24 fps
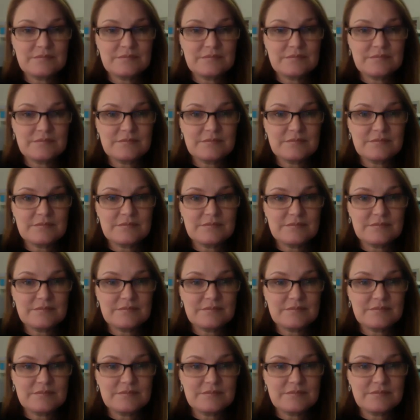
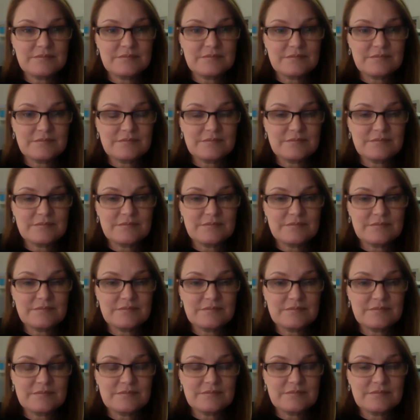
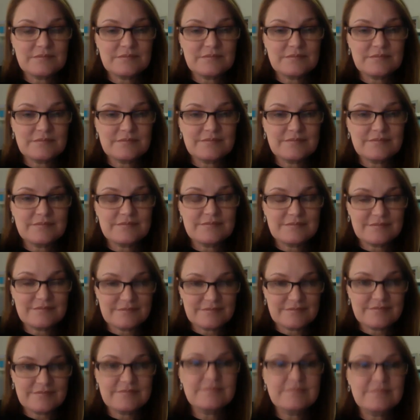No words are spoken by the person on screen.